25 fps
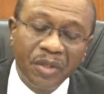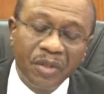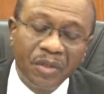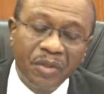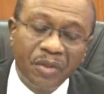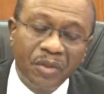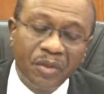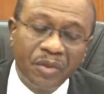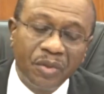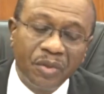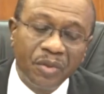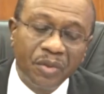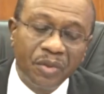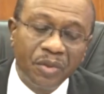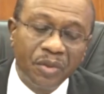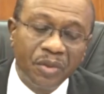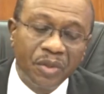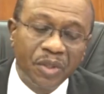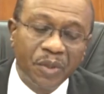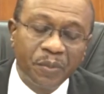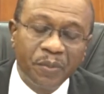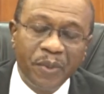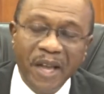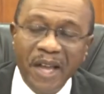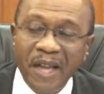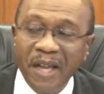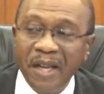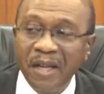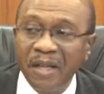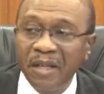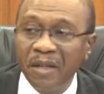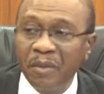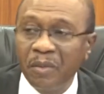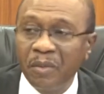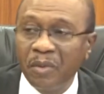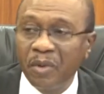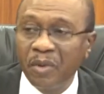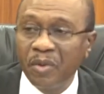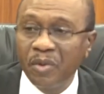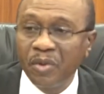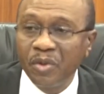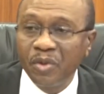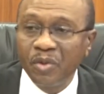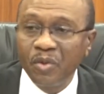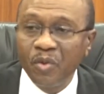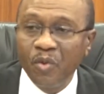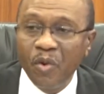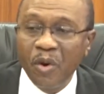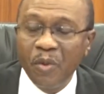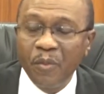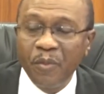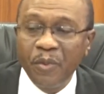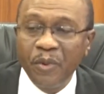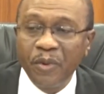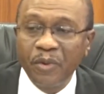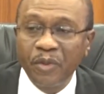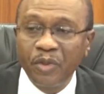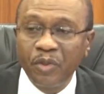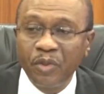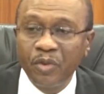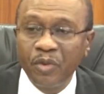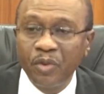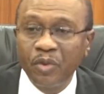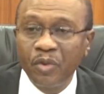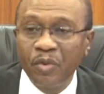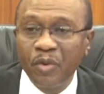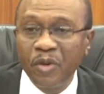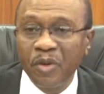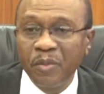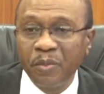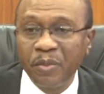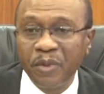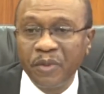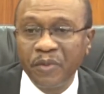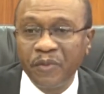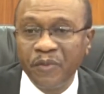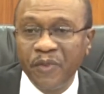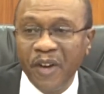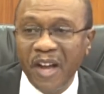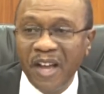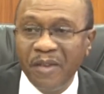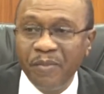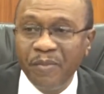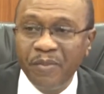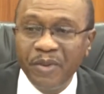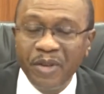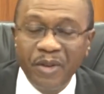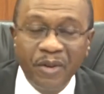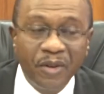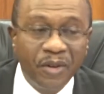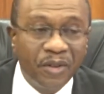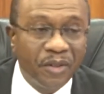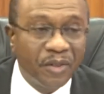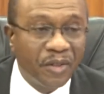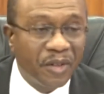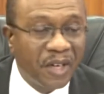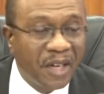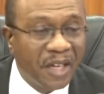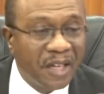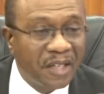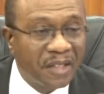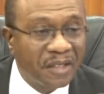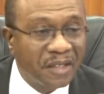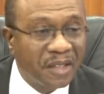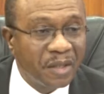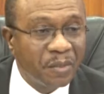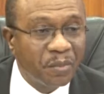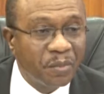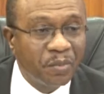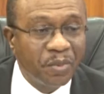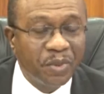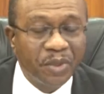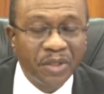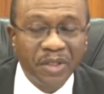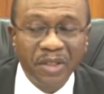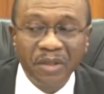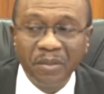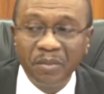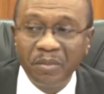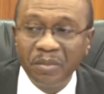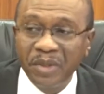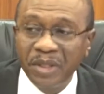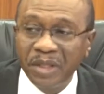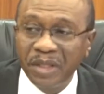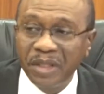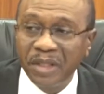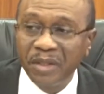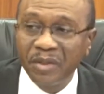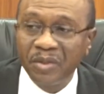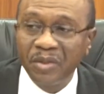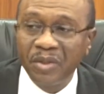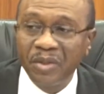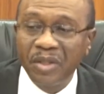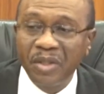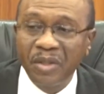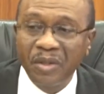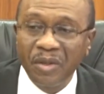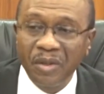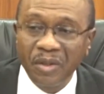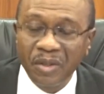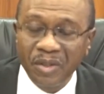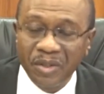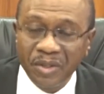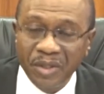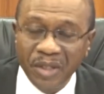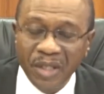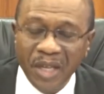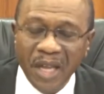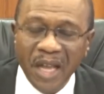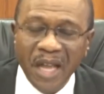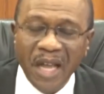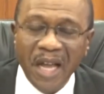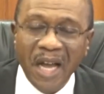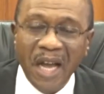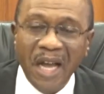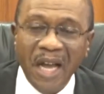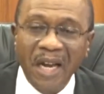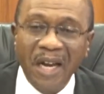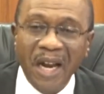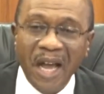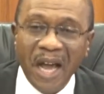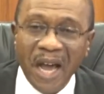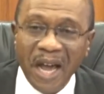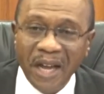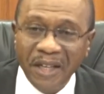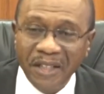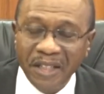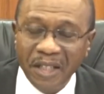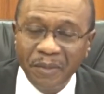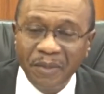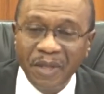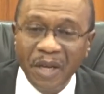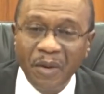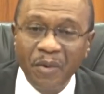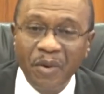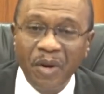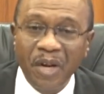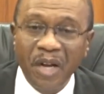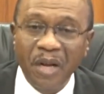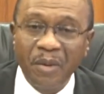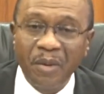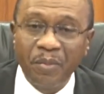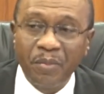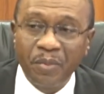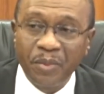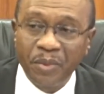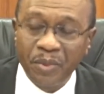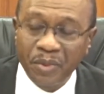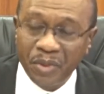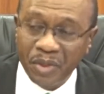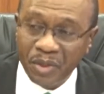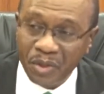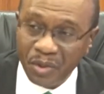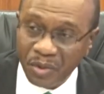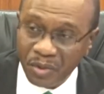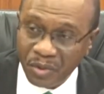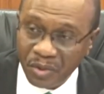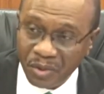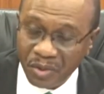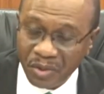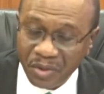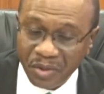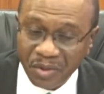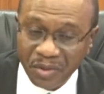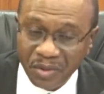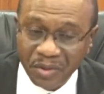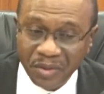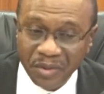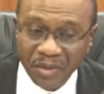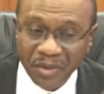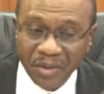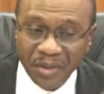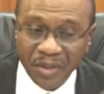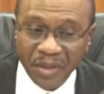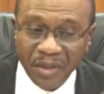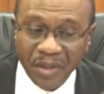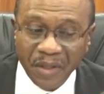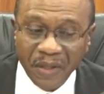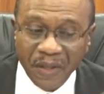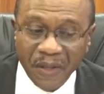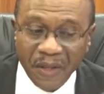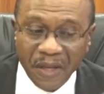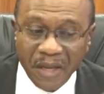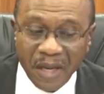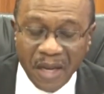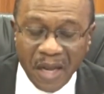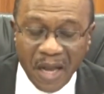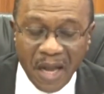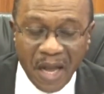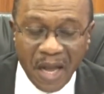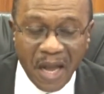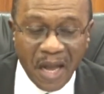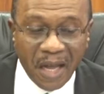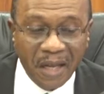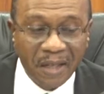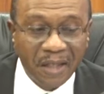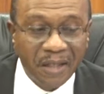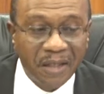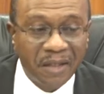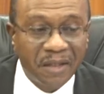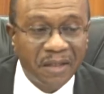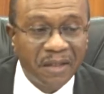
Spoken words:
to spend close to $1.2 to $1.5 billion importing milk into the country, an item that we can produce. And